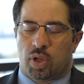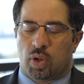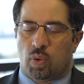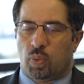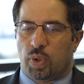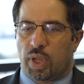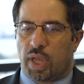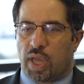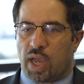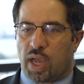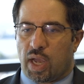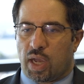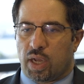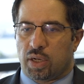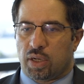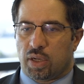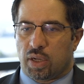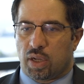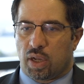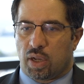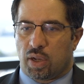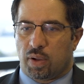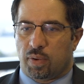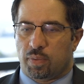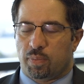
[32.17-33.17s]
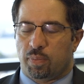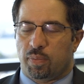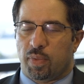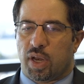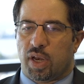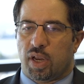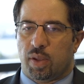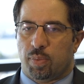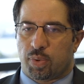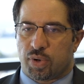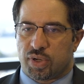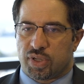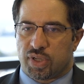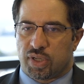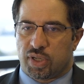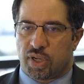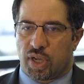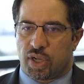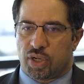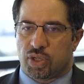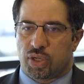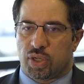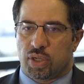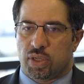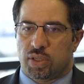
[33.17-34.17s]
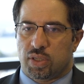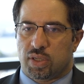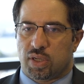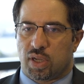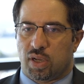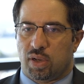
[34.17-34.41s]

We had many presentations,